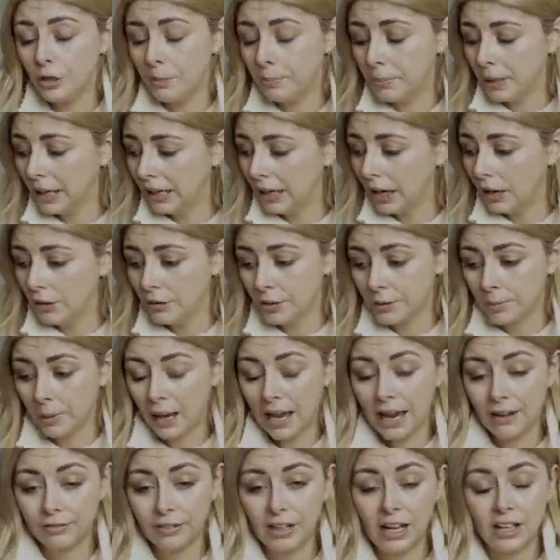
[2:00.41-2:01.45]
new pillows, but
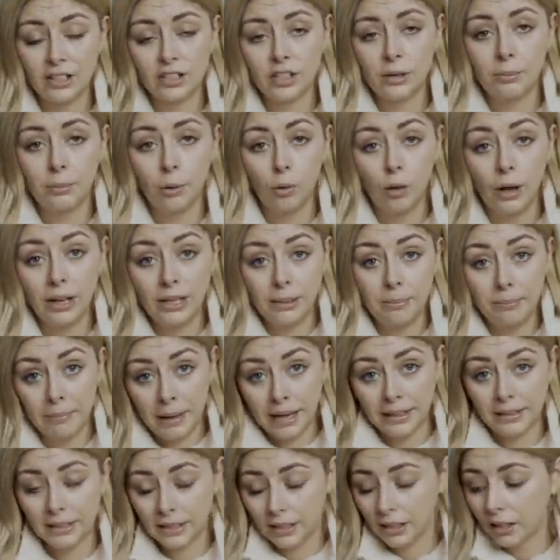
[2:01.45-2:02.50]
I haven't actually bought any
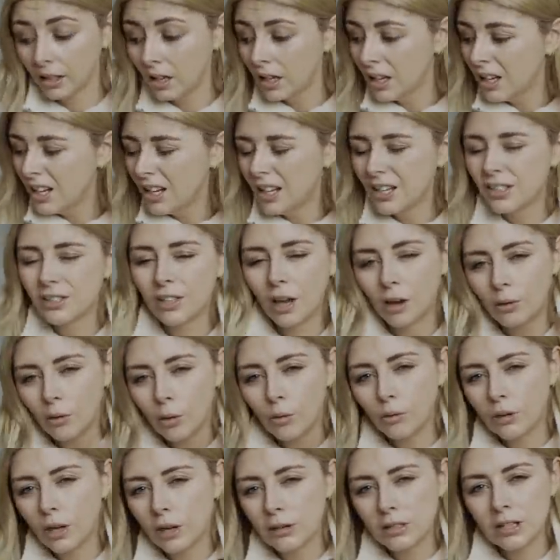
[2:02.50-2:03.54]
bedding. So
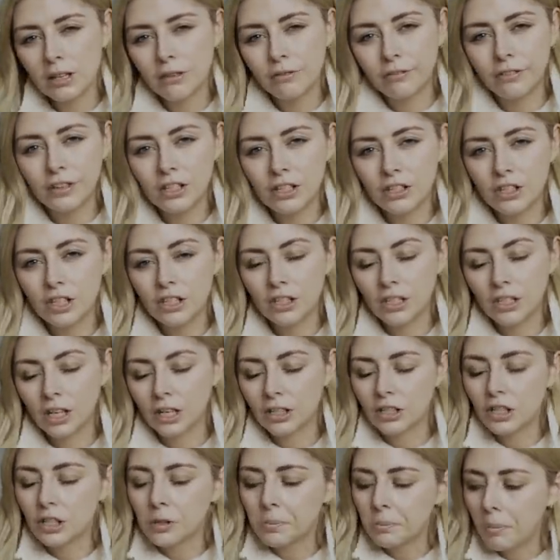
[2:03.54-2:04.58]
all those little finishing
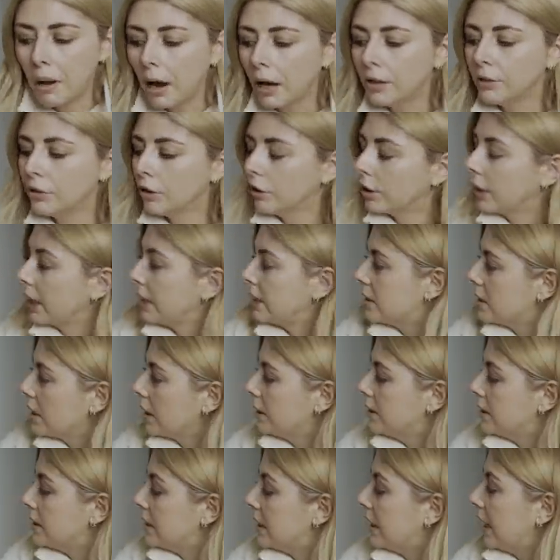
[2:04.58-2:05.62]
touches might not get
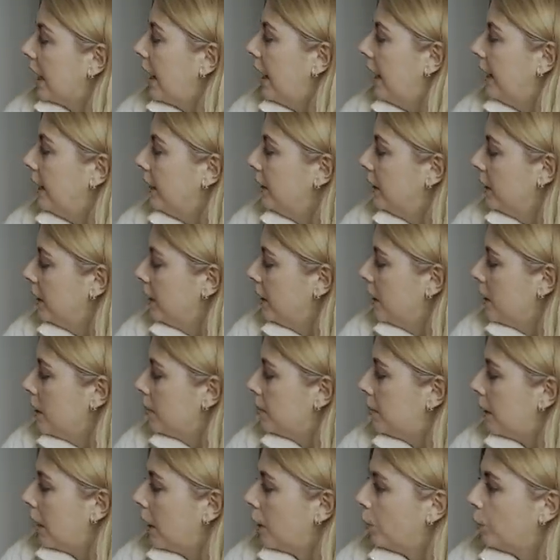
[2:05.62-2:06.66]
done today,
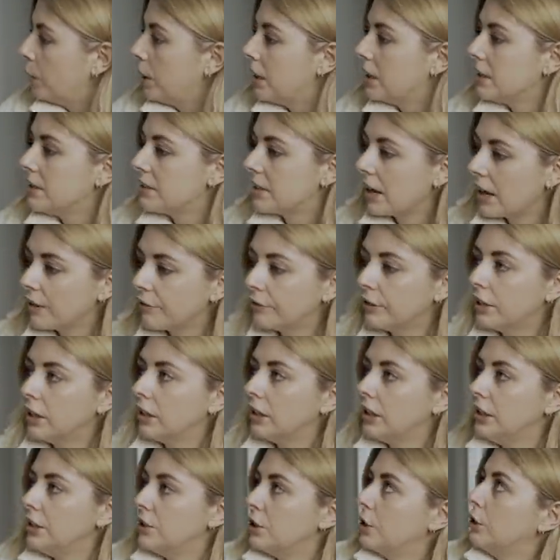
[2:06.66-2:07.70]
but we can
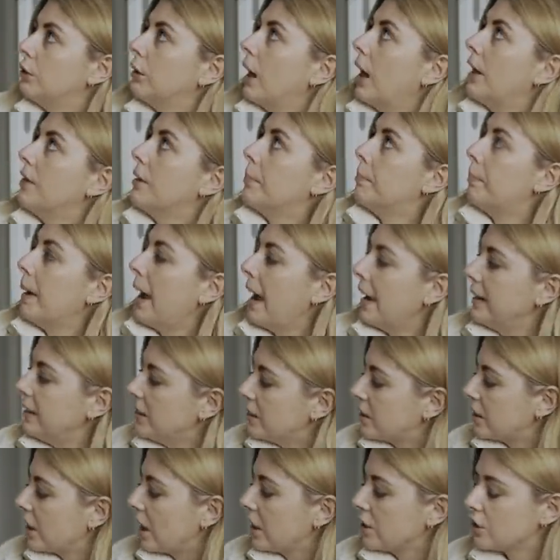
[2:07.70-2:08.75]
definitely do like the
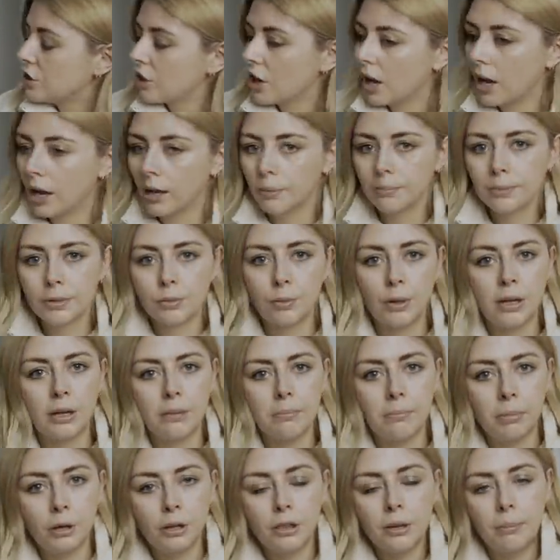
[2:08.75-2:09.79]
paint touch-ups. We
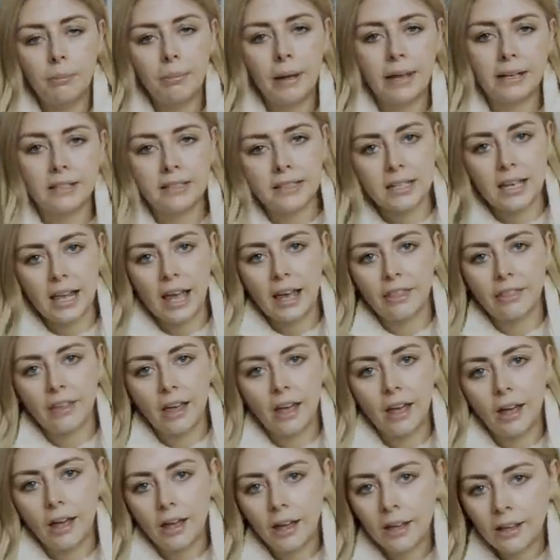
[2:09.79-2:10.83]
can put the bed
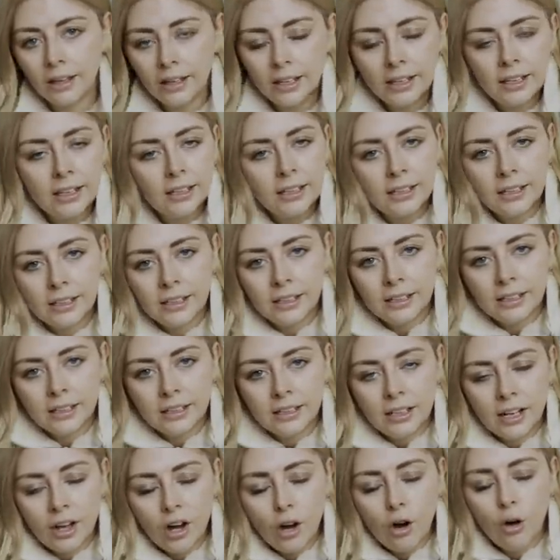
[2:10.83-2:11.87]
together.
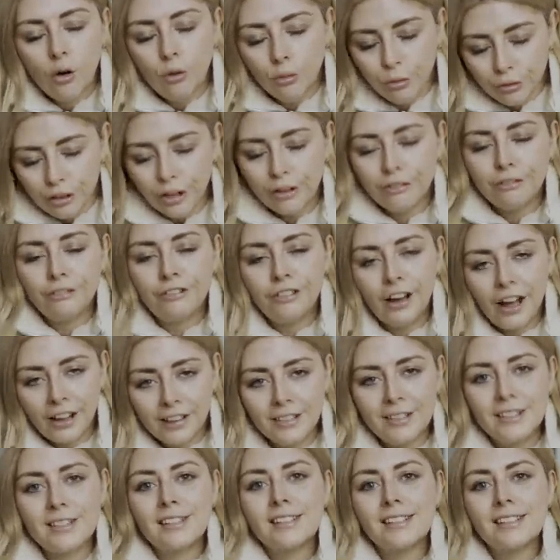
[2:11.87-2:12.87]
All the fun